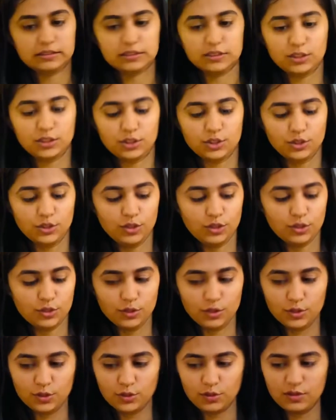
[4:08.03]

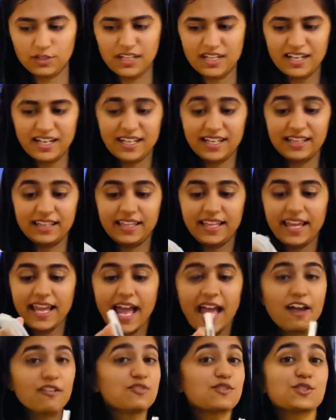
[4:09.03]
Cool. They
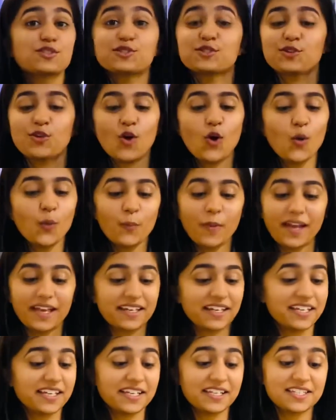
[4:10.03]
have so
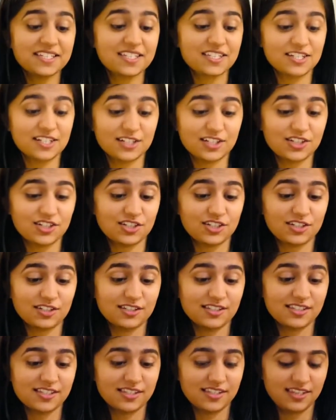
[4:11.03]
many
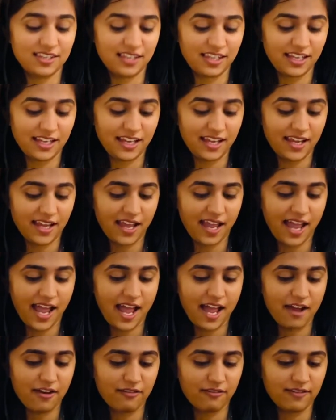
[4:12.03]
instructions. They
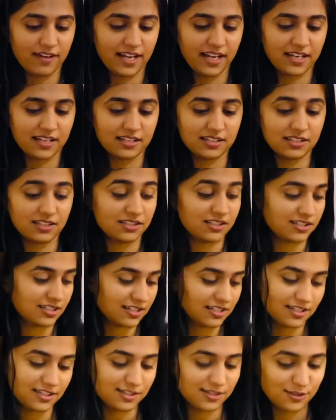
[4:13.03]
have like
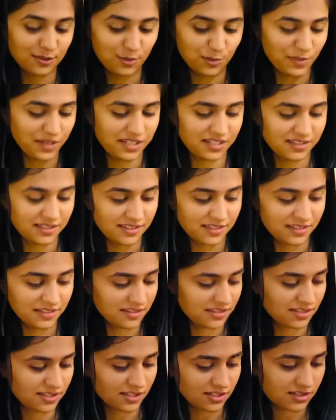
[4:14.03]
literally so many
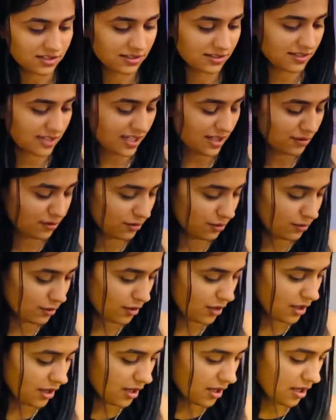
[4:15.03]
instructions. I don't know
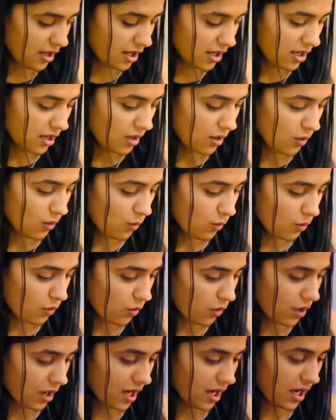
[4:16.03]

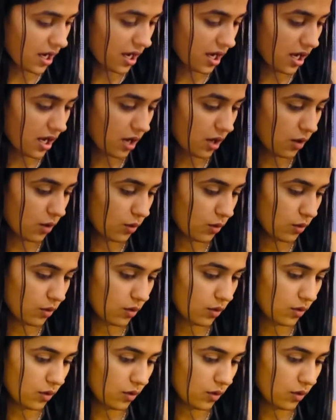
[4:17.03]
how.